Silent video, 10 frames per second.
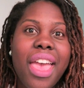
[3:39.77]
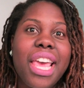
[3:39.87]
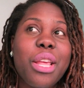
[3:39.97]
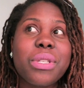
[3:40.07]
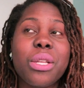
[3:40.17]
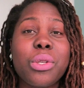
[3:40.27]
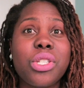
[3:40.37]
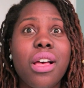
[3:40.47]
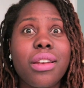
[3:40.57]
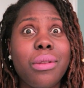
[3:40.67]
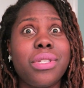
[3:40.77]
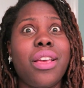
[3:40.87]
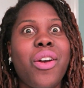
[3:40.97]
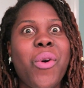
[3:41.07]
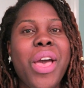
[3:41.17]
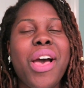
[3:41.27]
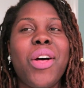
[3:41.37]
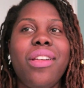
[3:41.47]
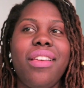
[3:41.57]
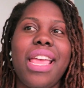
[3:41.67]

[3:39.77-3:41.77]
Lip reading: and he was a little shocked. He was like, oh wow.